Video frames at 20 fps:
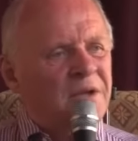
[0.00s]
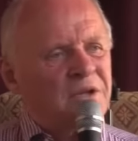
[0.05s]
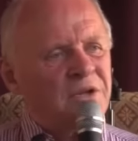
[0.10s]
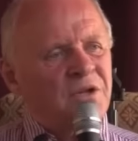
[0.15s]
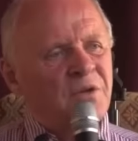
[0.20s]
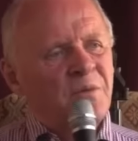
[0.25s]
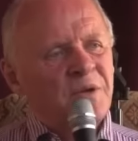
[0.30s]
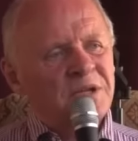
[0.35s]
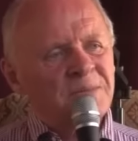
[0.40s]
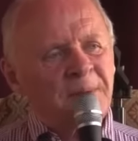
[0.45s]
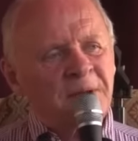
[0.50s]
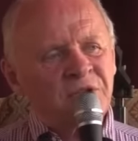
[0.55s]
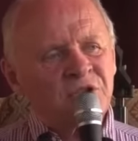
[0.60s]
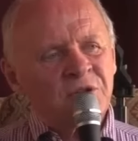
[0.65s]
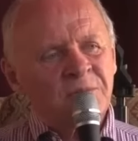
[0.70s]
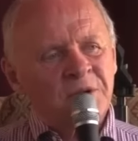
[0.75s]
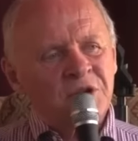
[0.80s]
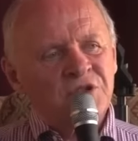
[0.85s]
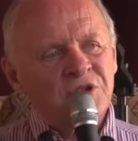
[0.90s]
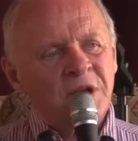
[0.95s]
You know, we spend
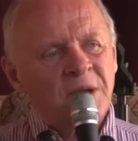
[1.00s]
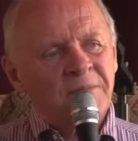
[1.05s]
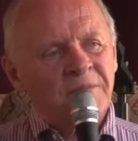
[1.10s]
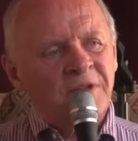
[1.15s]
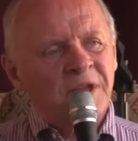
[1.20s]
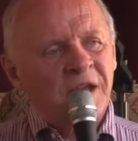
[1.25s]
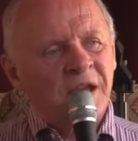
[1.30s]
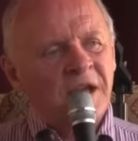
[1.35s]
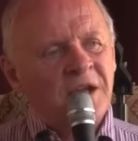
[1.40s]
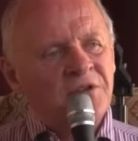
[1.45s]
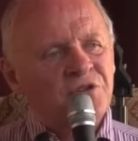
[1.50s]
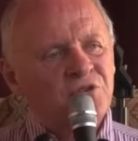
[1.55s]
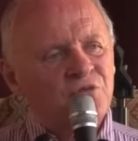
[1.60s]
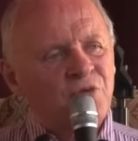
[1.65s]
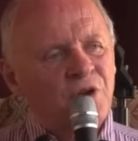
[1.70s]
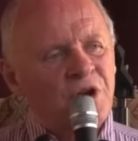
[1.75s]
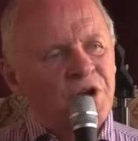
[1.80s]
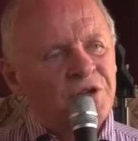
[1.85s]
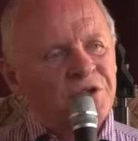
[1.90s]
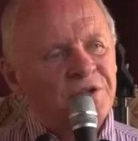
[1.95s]
so much time thinking it's
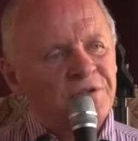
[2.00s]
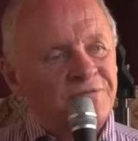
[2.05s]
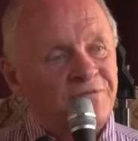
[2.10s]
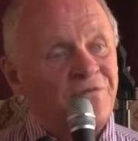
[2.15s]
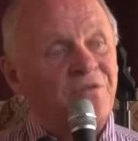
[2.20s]
a rehearsal